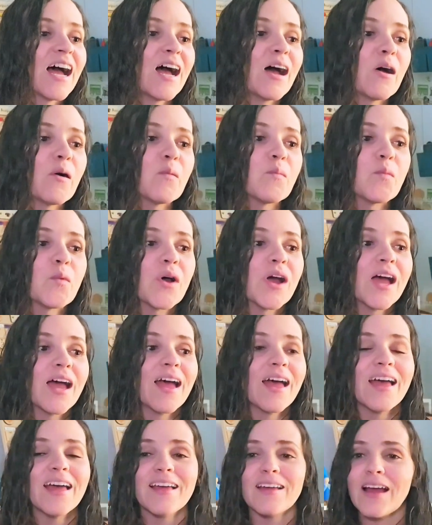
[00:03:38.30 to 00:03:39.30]

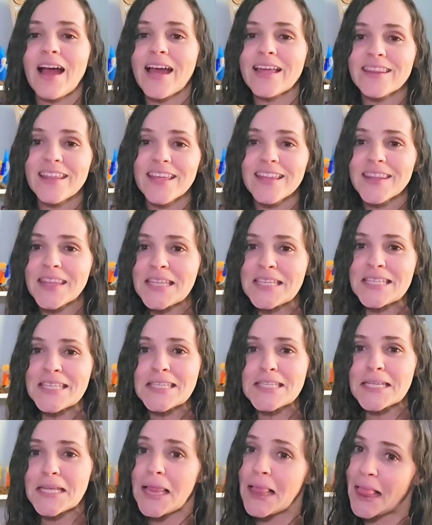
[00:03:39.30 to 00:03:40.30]
I think this
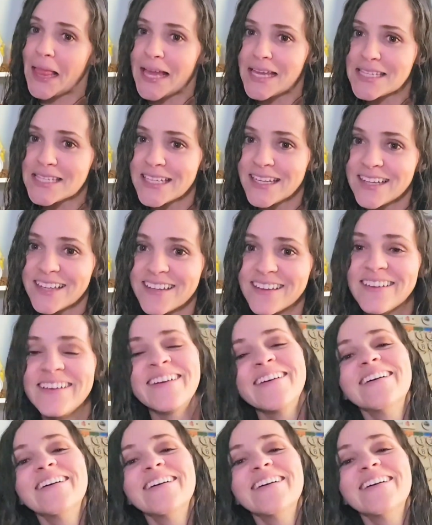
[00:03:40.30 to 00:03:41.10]
is a classic.